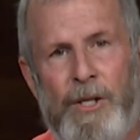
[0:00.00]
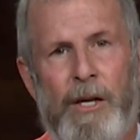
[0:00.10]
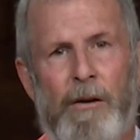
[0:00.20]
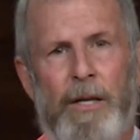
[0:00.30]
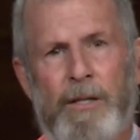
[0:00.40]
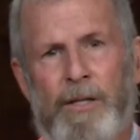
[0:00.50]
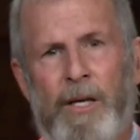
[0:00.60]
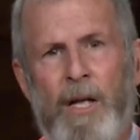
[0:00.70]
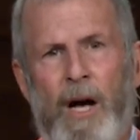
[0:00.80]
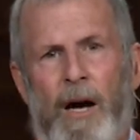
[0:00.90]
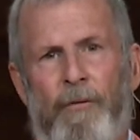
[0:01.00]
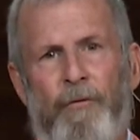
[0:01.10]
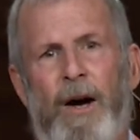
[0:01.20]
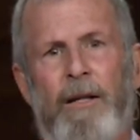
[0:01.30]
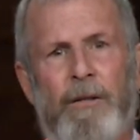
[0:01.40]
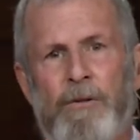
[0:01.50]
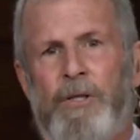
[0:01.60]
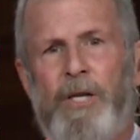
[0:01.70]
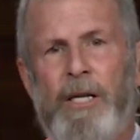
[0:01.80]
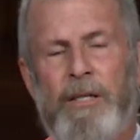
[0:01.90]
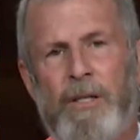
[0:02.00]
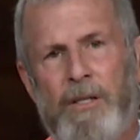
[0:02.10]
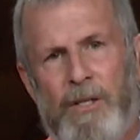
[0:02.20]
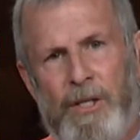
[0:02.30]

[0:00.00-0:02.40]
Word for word: Jairus uh, follows Jesus.